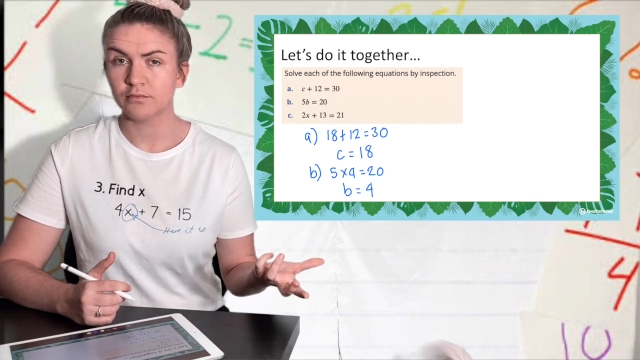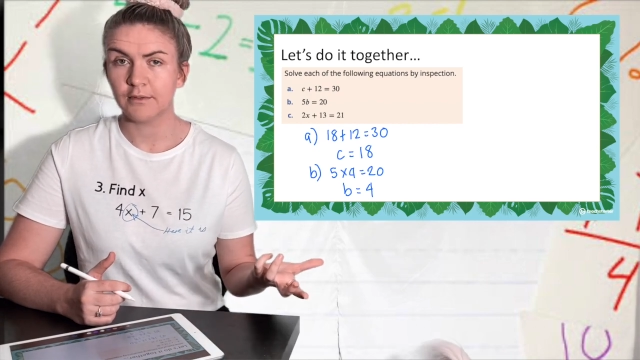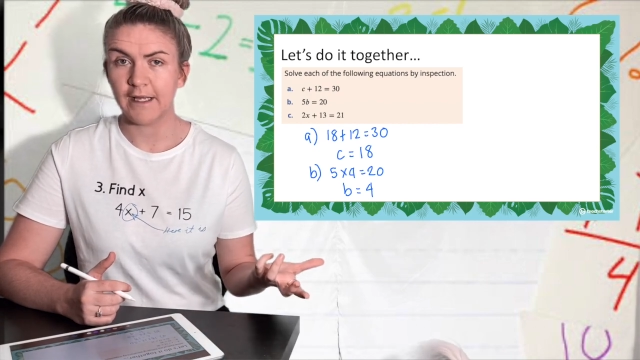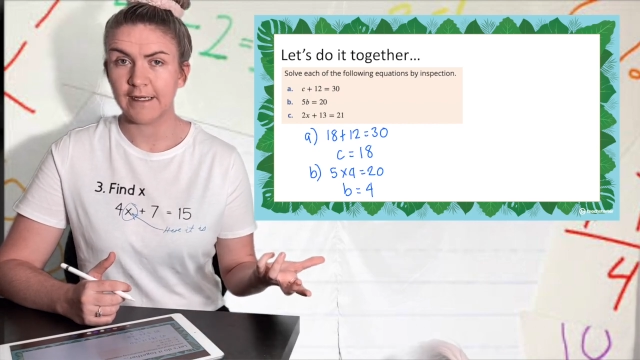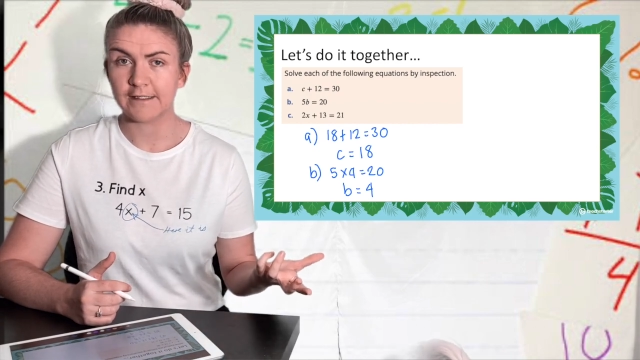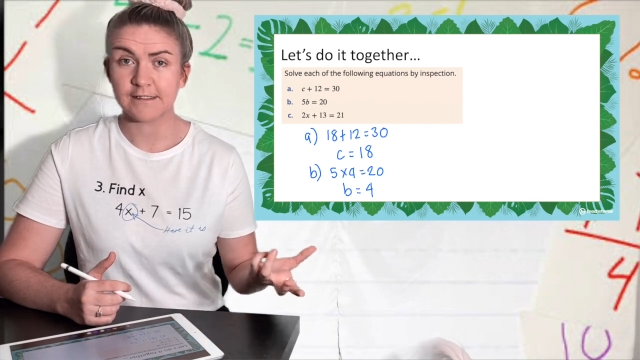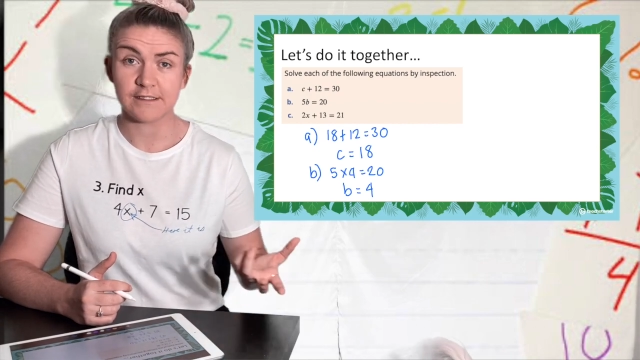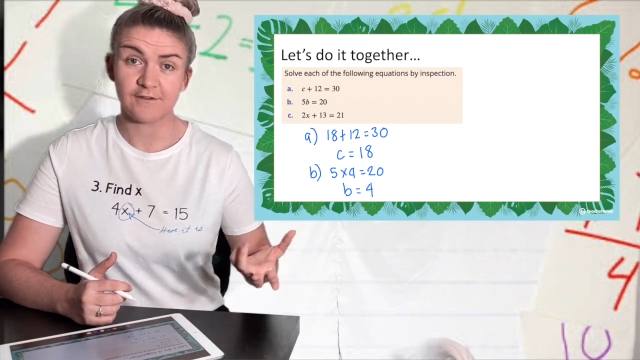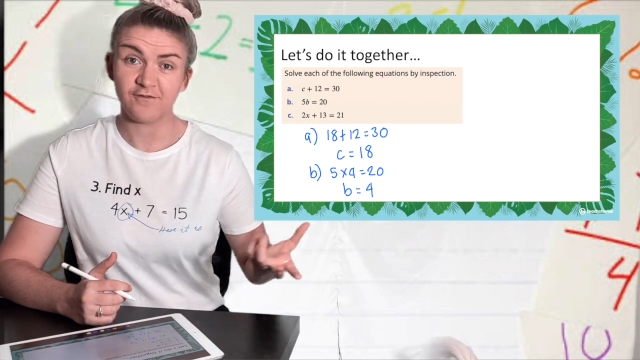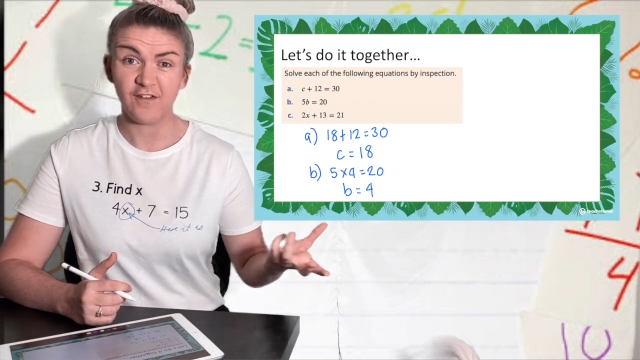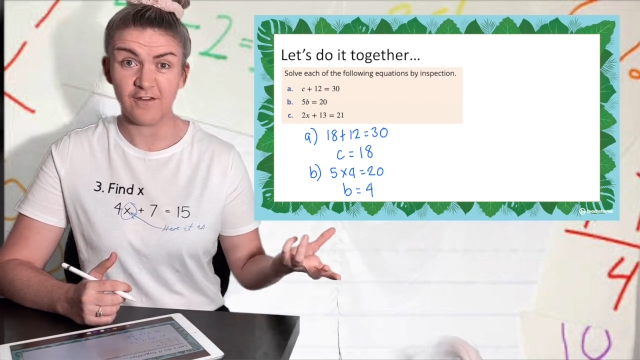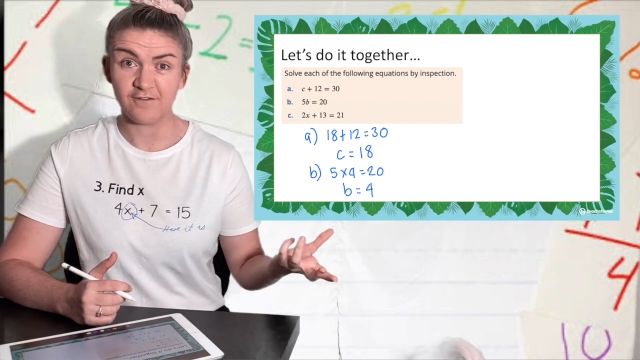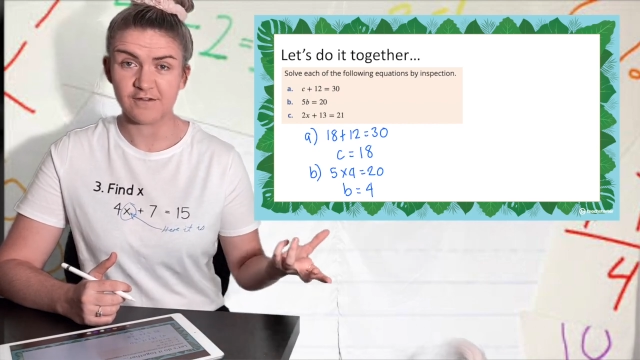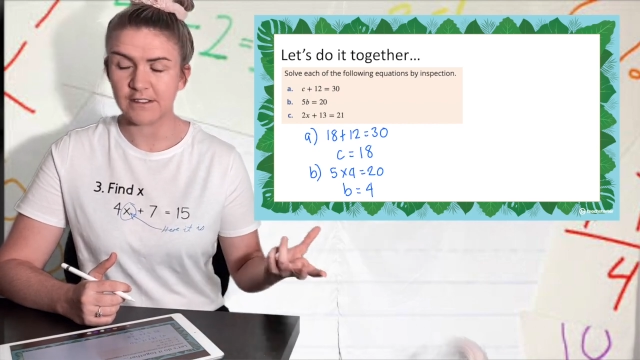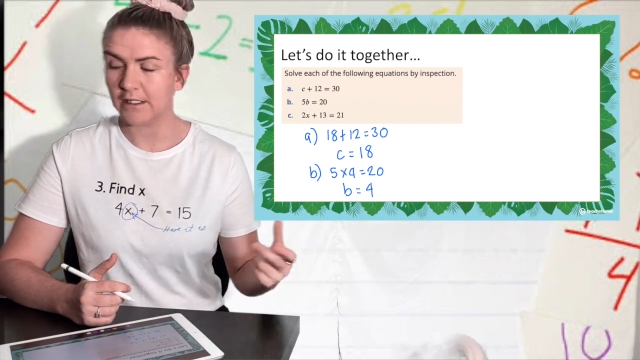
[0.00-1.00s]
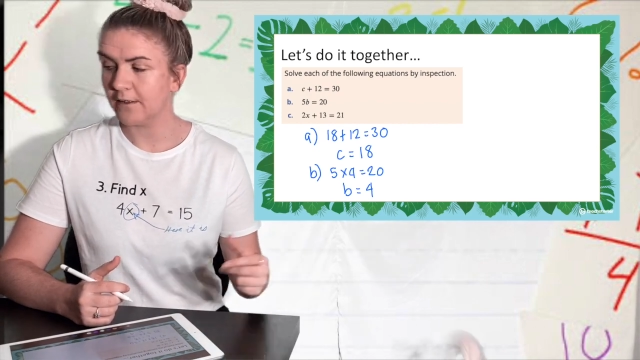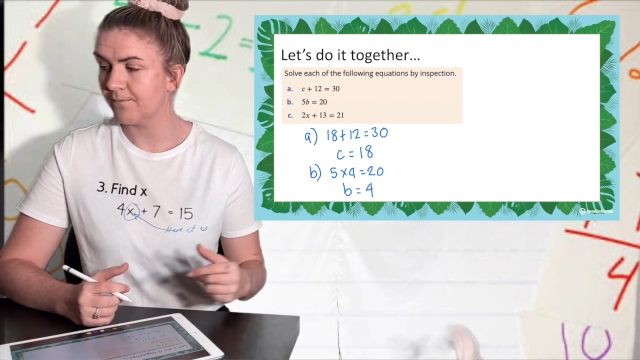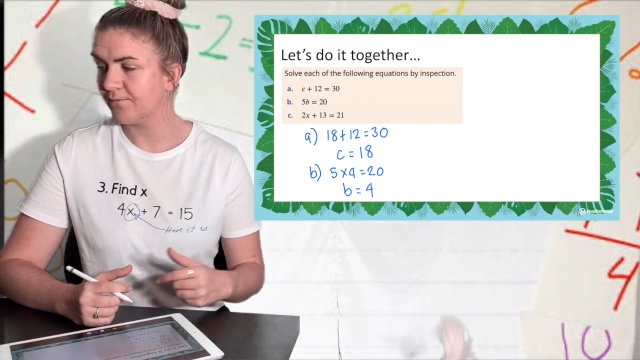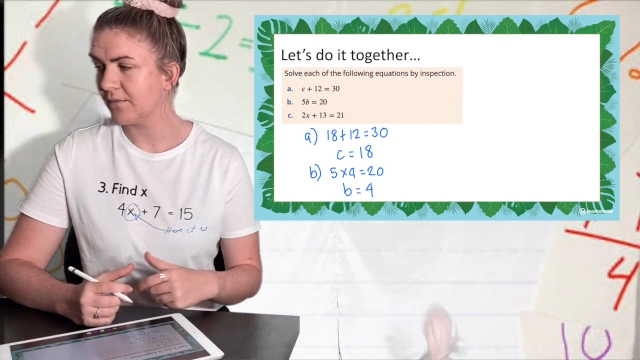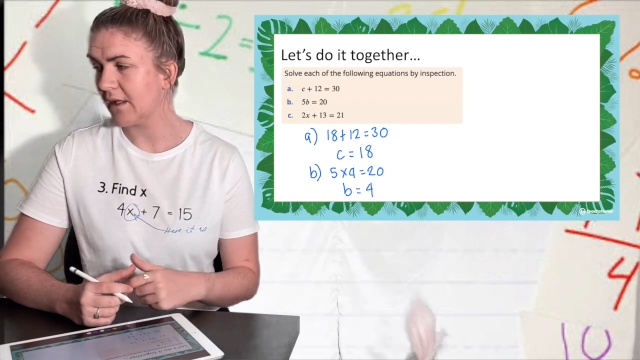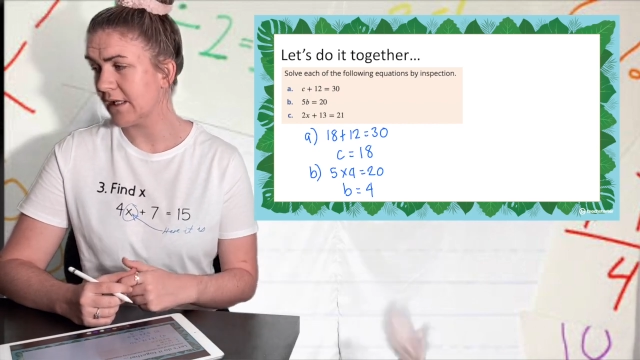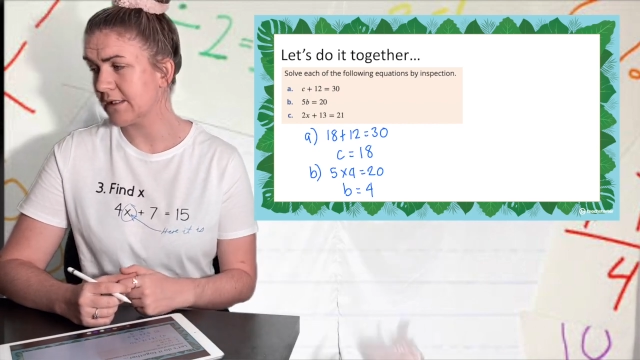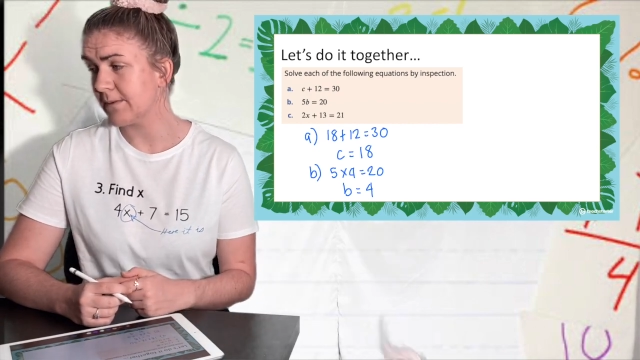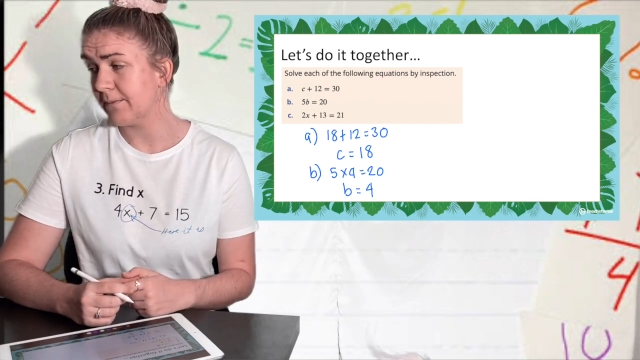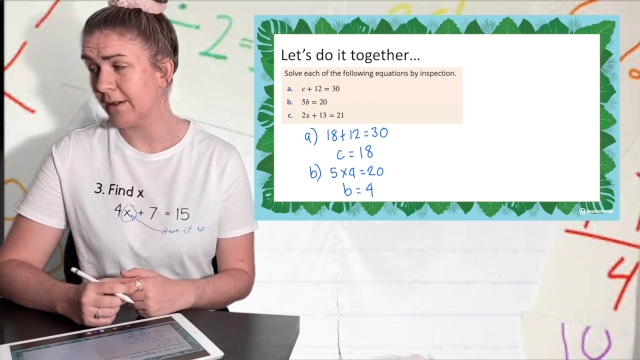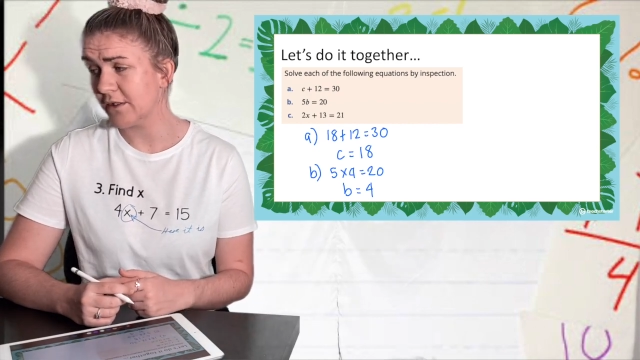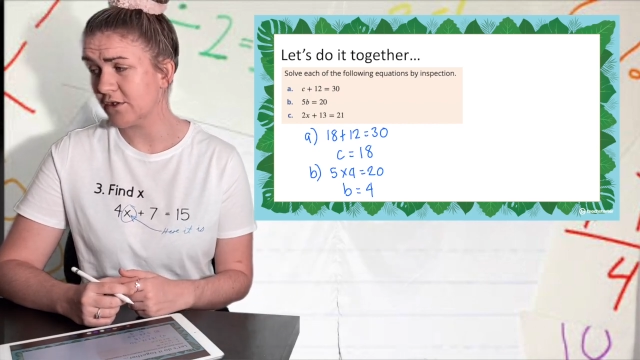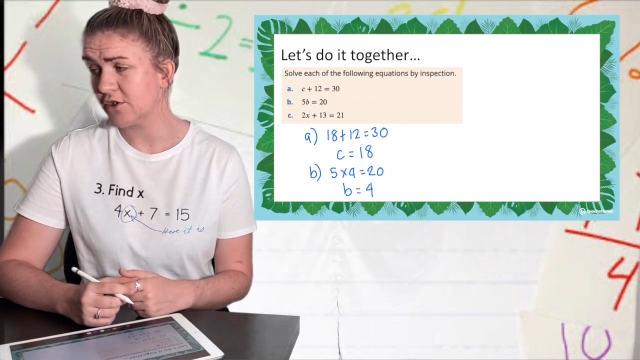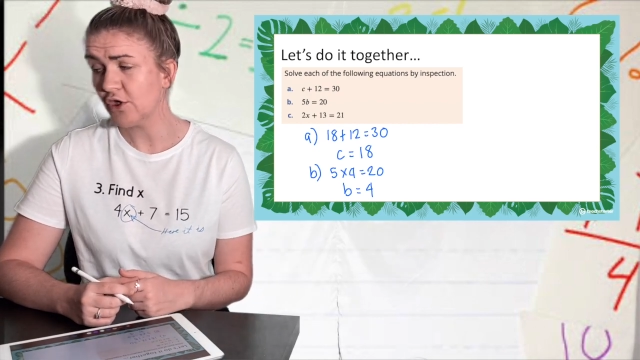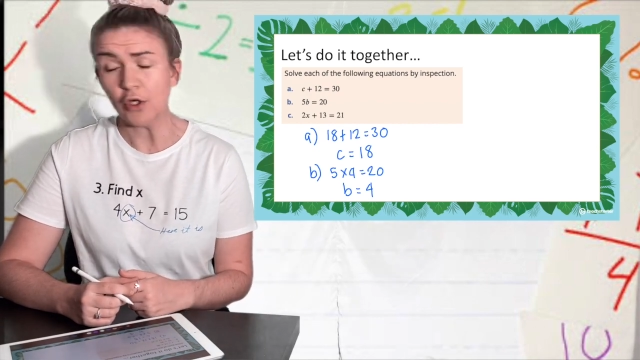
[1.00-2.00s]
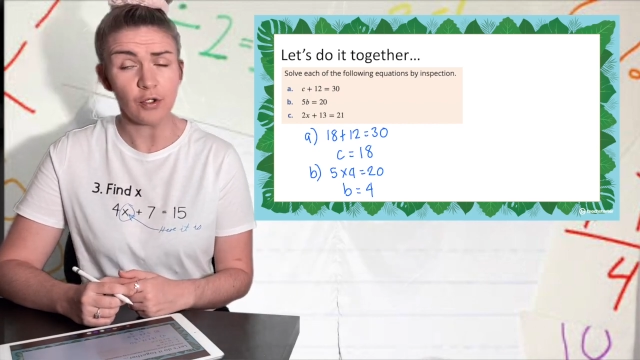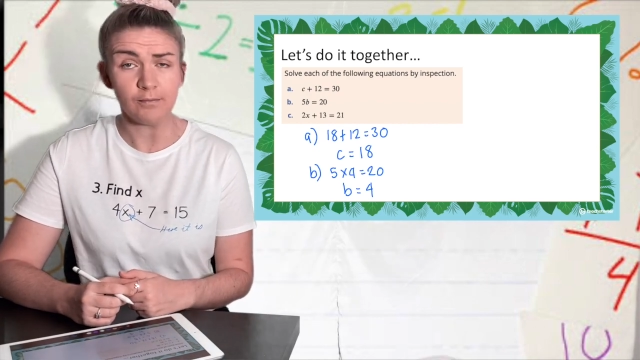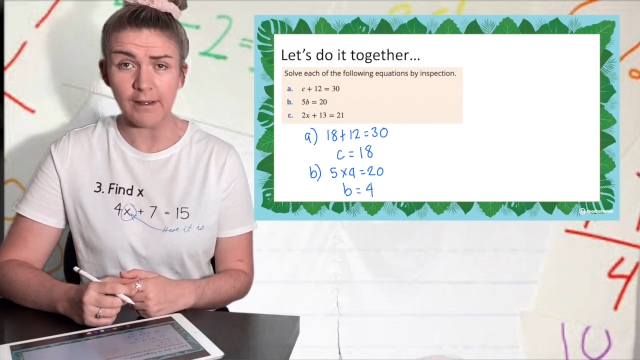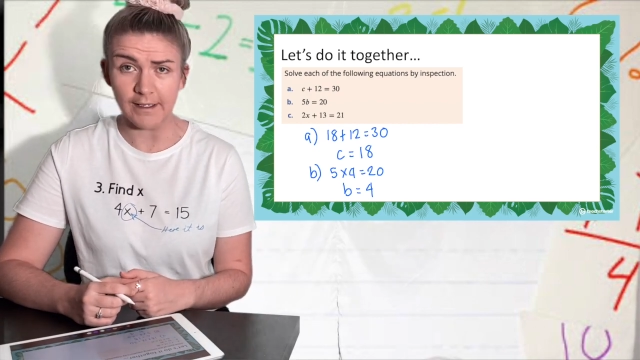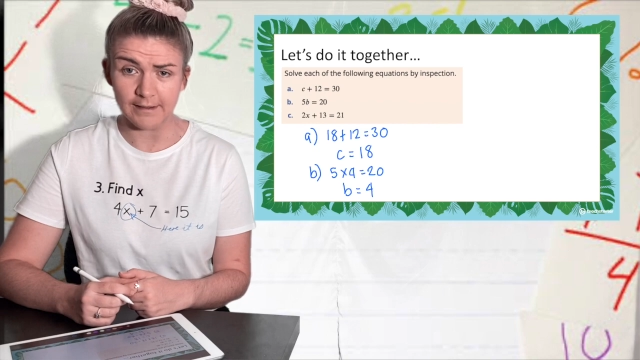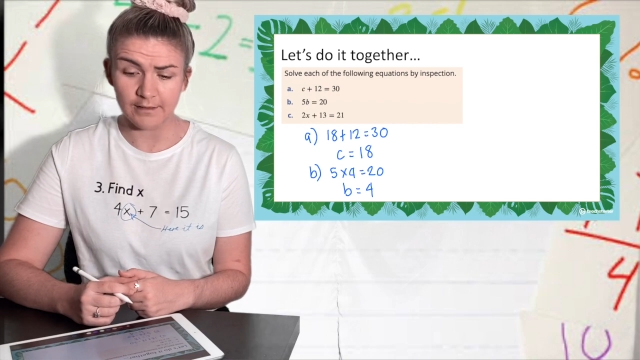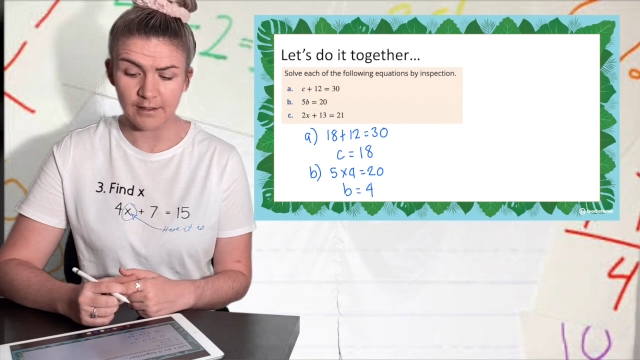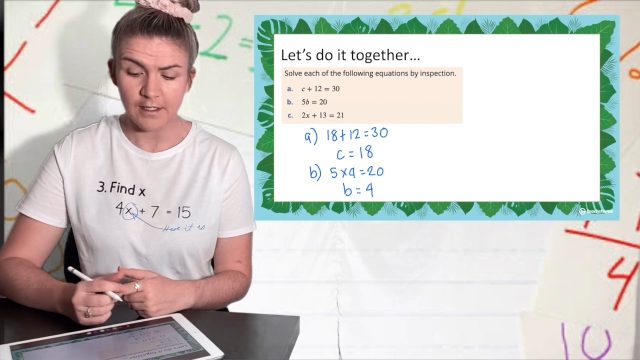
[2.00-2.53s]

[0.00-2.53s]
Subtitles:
x is 50. That's a bit too big.